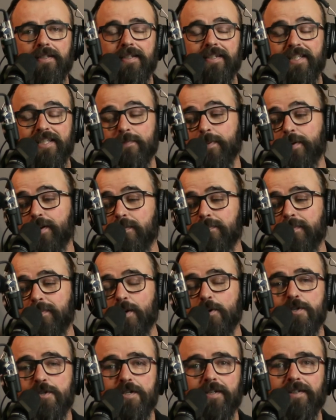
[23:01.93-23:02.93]
It's about
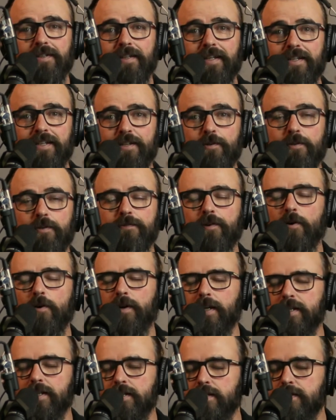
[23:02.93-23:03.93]
emotion, and you
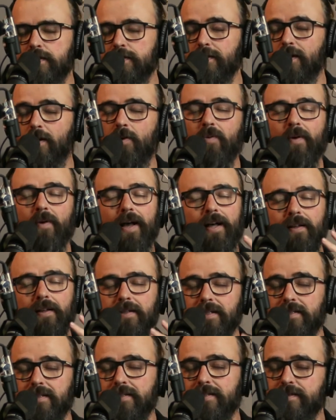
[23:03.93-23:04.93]
evoke it so well
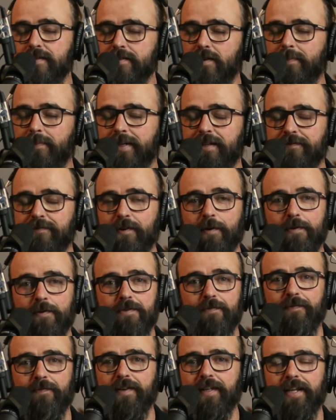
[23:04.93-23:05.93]
in so many
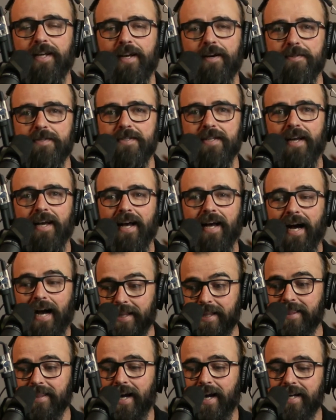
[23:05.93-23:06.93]
photos and videos.
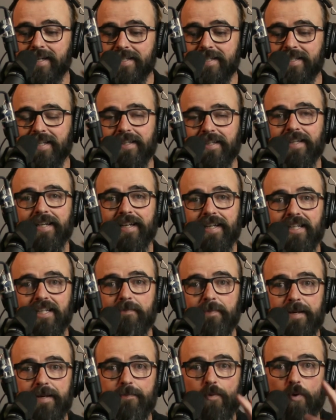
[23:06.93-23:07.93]
I just think they need to
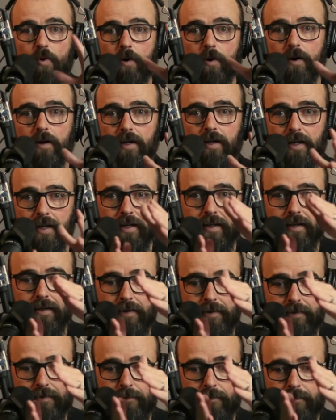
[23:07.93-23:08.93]
be more
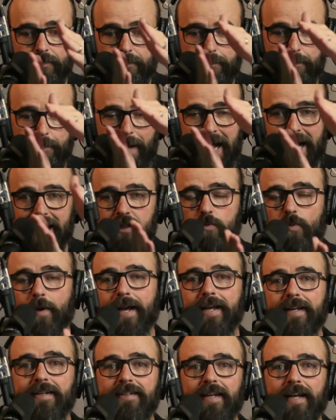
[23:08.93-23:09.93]

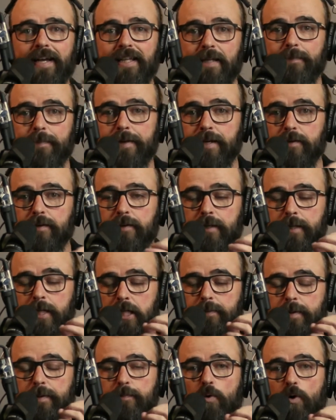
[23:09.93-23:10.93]
pathwayed, and they need
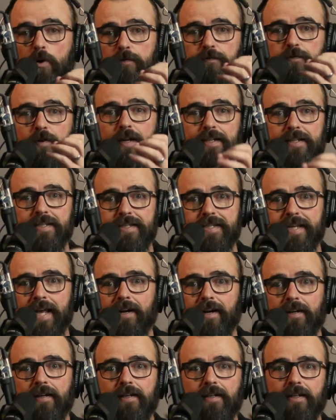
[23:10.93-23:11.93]
to be more front and
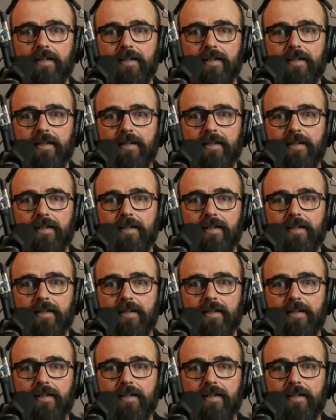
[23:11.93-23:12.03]
center.